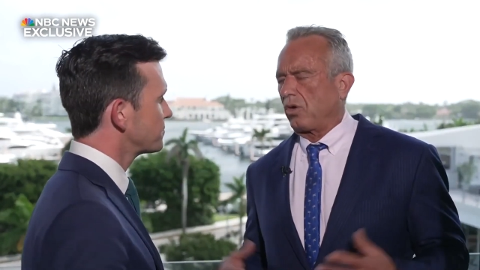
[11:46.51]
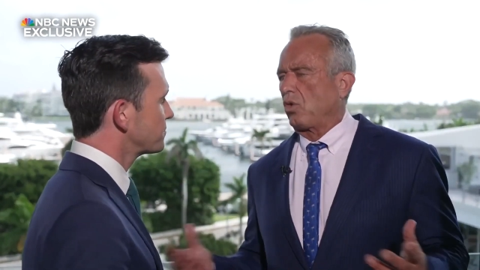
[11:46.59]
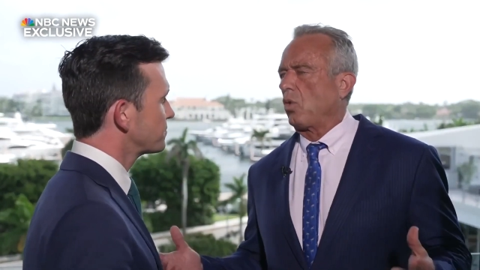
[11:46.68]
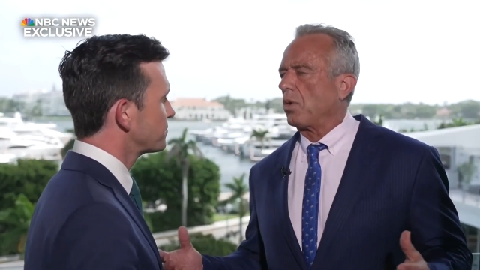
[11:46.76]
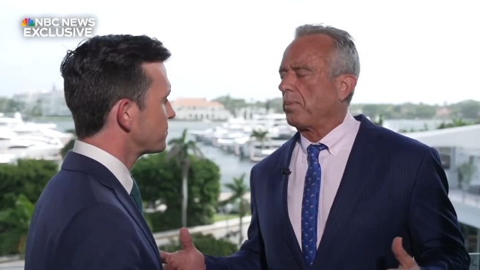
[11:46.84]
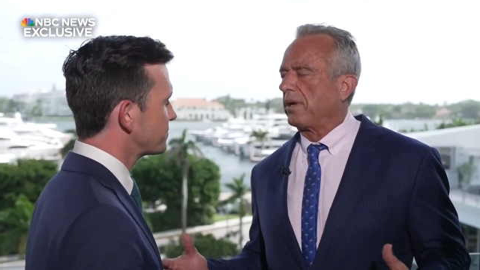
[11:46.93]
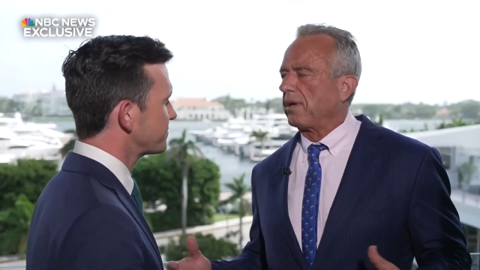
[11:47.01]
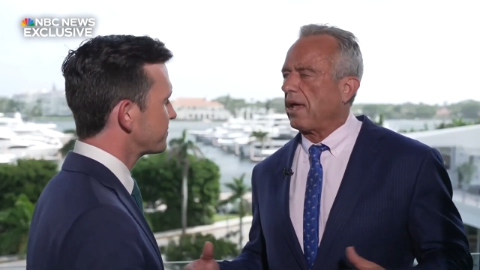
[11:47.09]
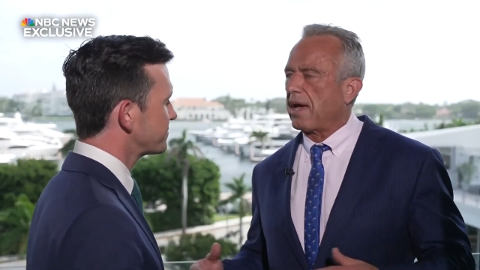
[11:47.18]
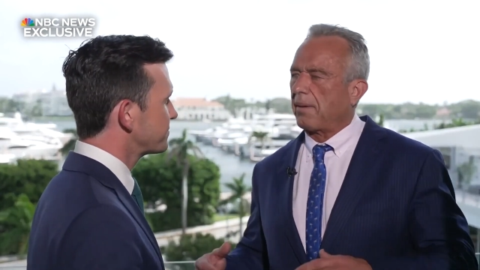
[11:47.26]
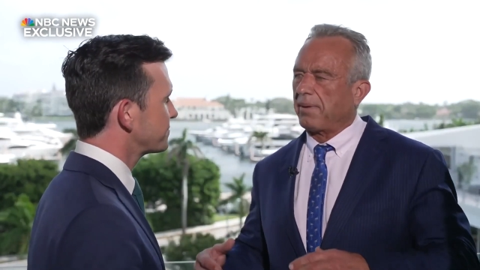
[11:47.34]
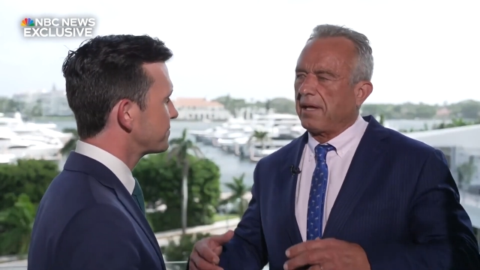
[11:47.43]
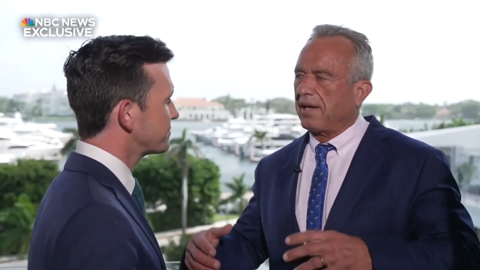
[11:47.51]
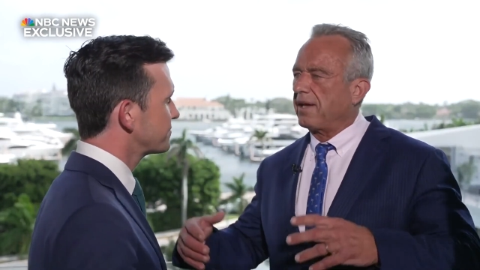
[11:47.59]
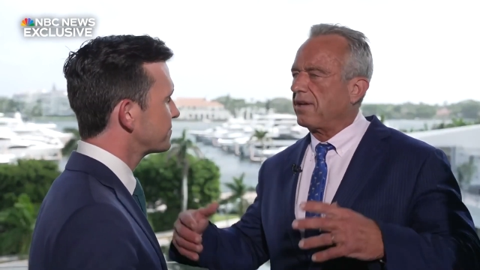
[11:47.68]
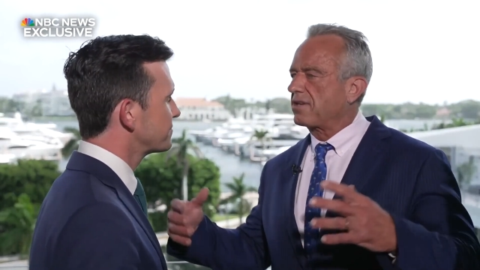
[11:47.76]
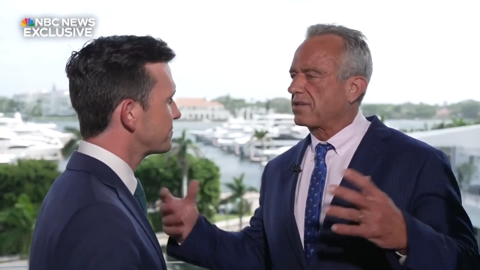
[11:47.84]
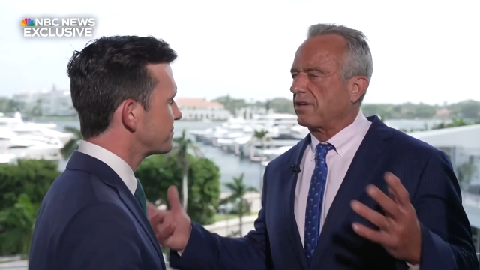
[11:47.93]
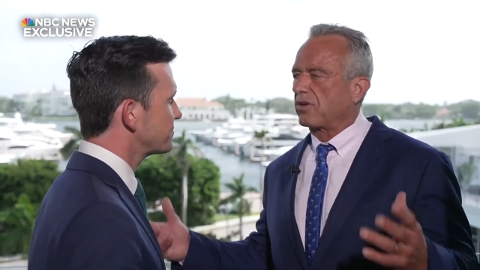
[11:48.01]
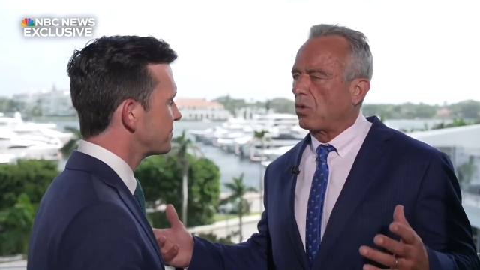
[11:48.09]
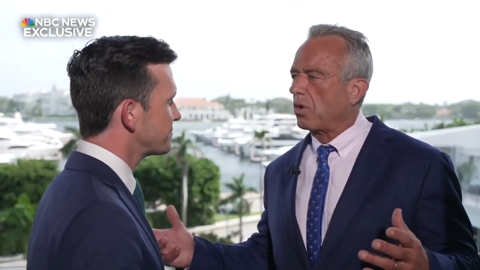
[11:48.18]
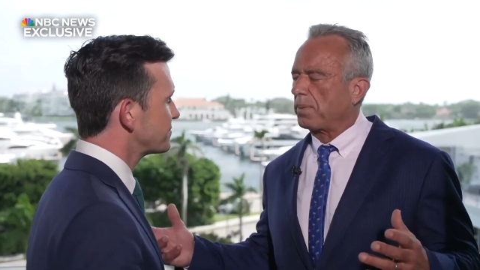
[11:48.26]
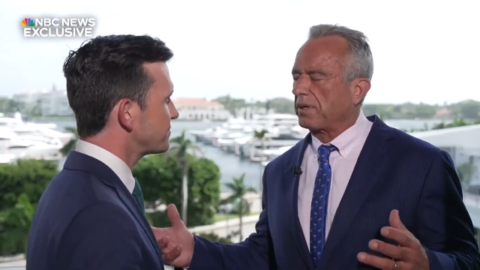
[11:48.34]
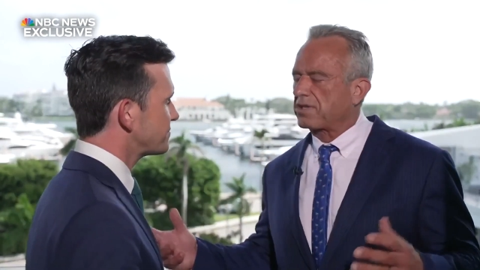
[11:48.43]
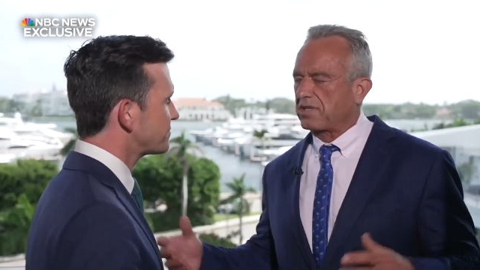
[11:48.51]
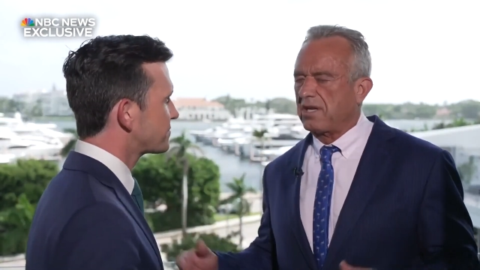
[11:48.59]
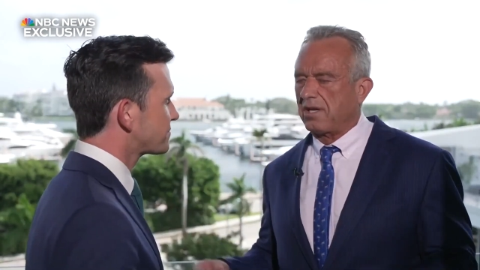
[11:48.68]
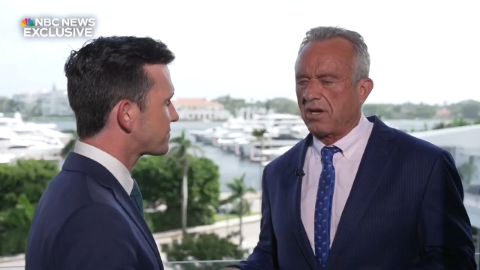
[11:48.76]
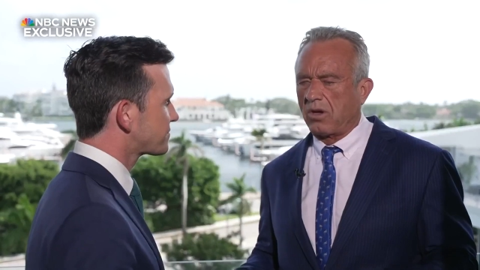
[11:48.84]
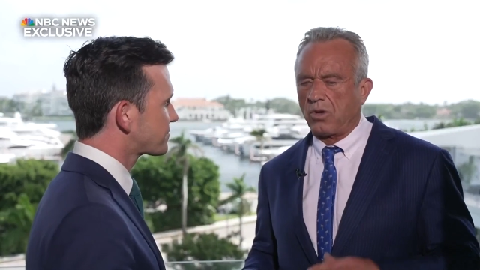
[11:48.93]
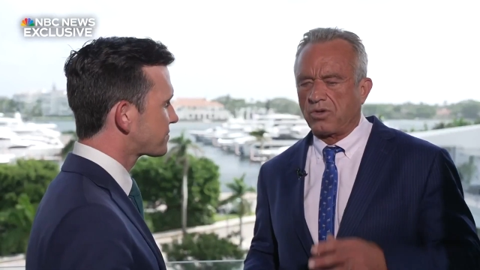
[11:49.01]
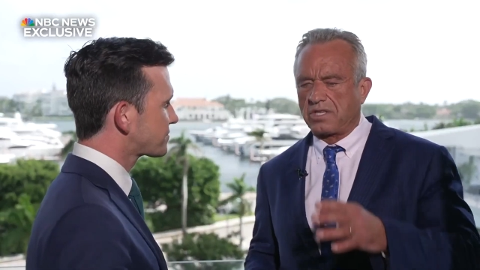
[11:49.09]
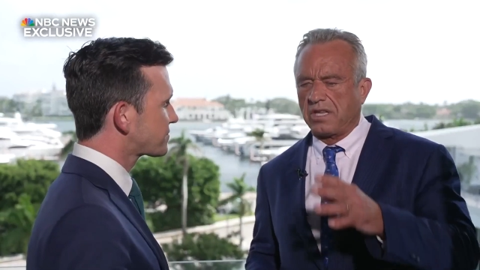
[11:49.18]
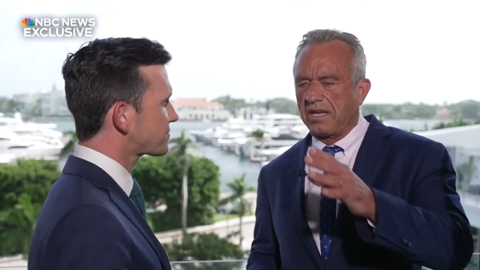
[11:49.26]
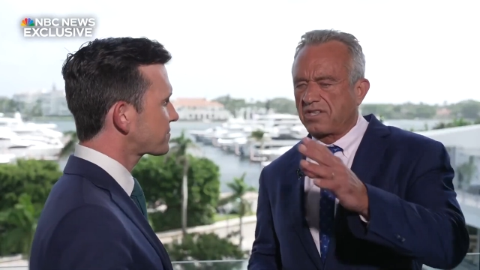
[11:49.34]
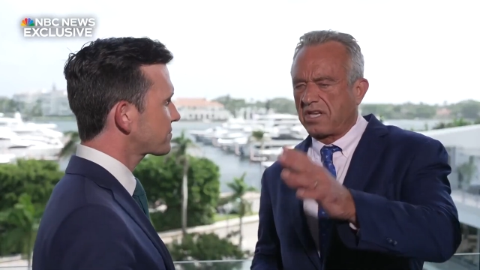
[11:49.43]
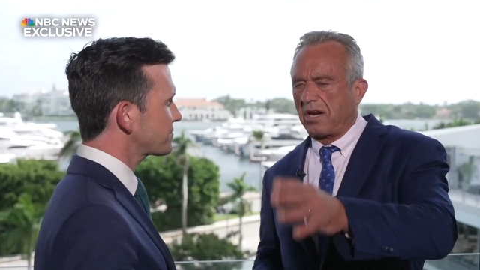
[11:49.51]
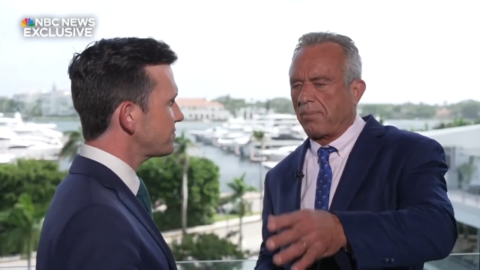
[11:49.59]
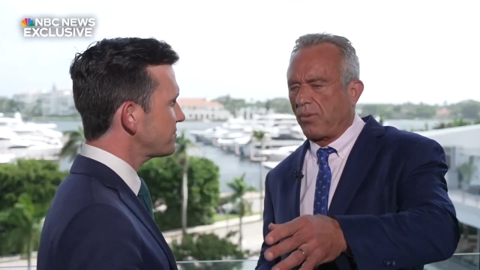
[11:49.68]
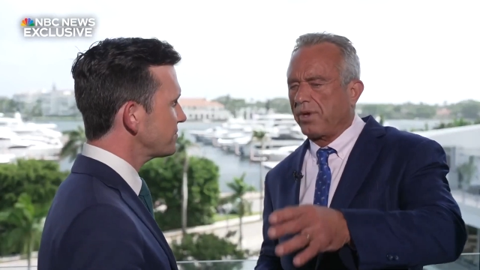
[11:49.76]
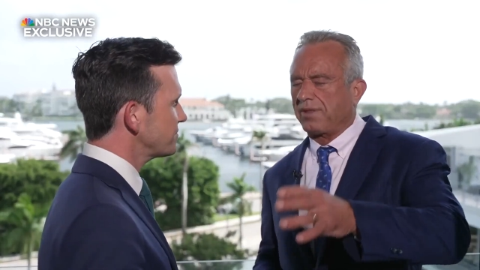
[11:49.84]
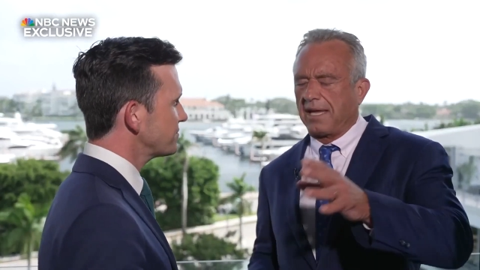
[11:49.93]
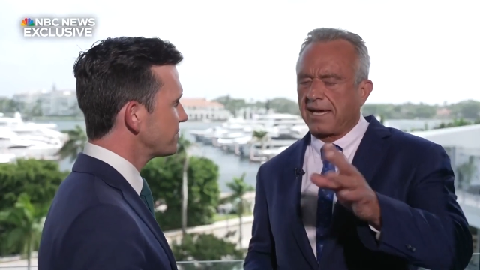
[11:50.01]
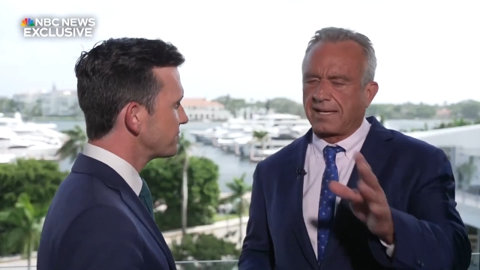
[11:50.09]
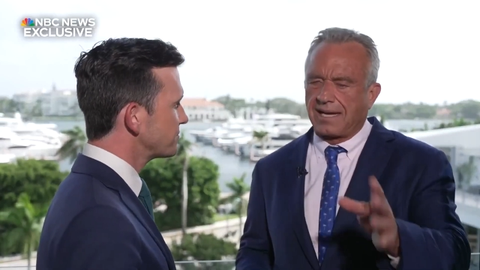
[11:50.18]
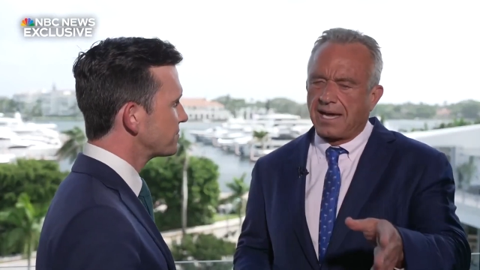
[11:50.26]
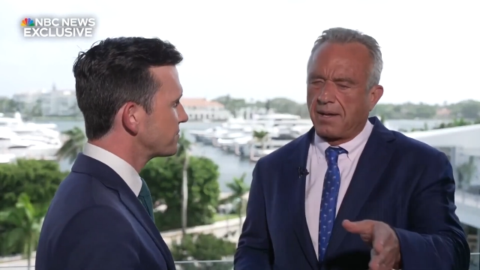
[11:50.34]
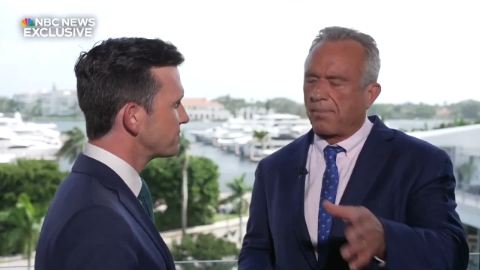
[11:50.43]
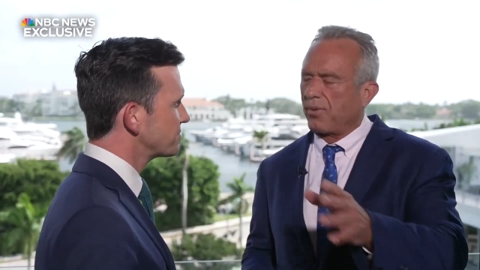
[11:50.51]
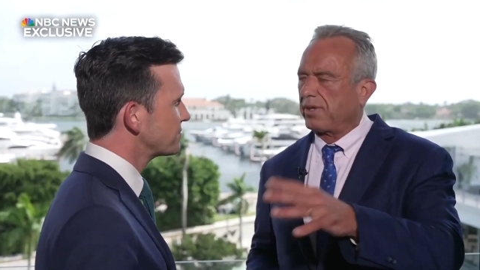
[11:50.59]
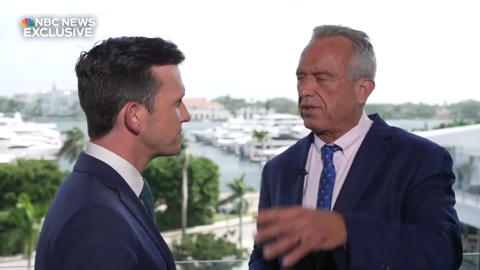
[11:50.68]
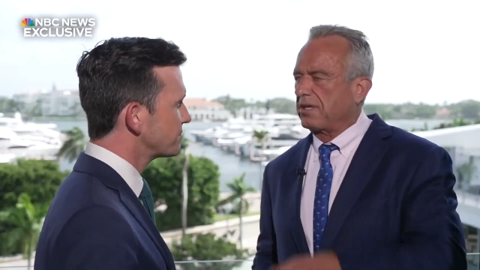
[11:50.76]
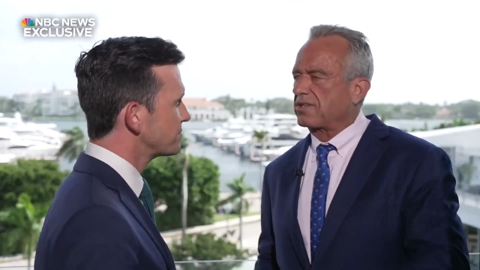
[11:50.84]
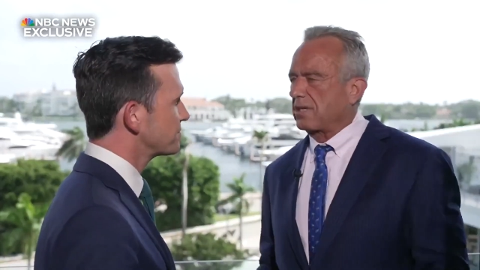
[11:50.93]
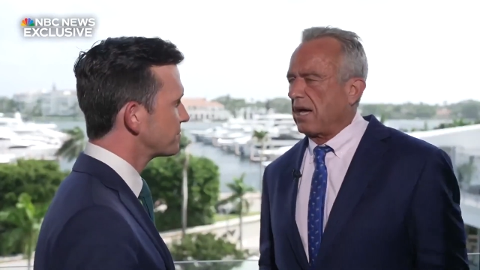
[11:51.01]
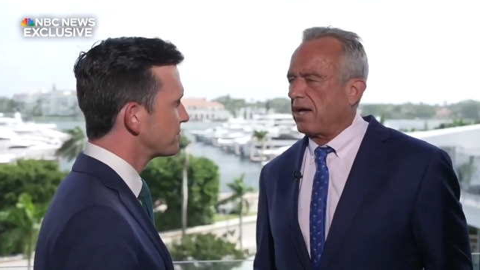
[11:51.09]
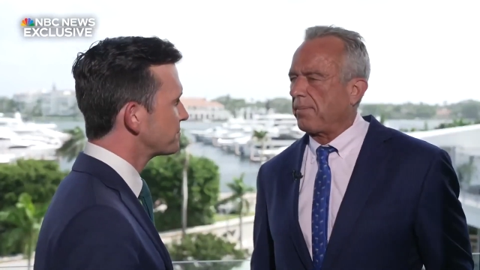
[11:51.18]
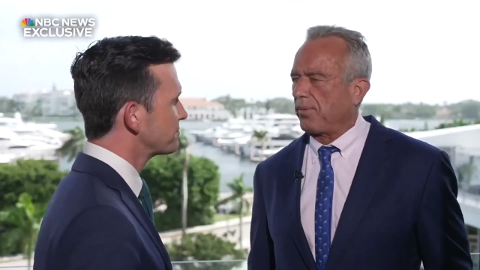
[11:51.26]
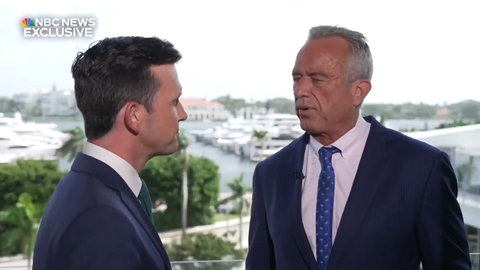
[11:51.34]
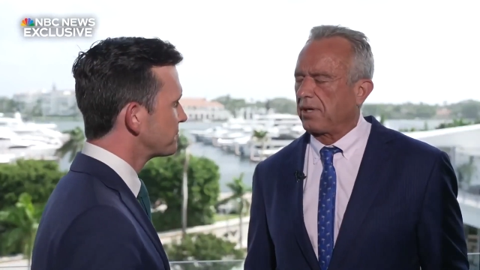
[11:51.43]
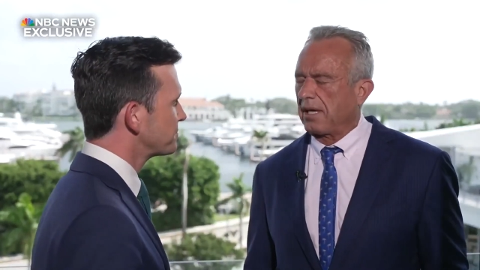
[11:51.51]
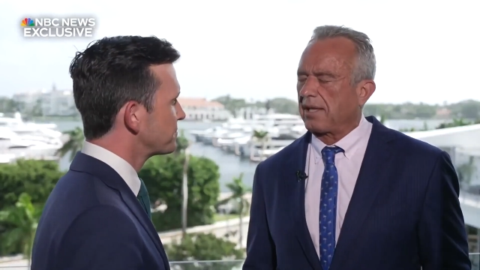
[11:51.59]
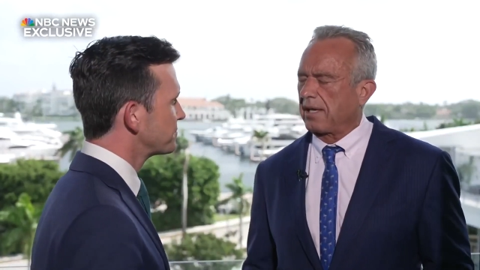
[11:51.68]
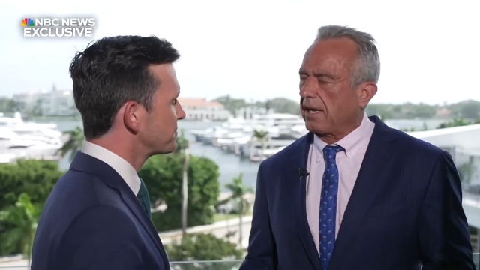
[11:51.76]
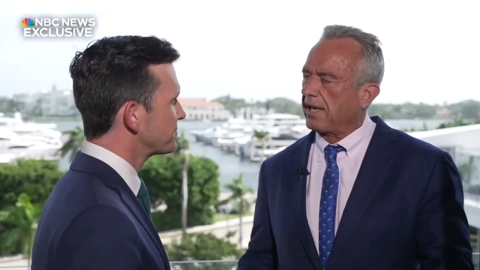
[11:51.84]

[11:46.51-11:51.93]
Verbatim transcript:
Speaker 1: corporate lobbyists and corporate CEOs, and they said, appoint that guy, appoint this guy, appoint that guy.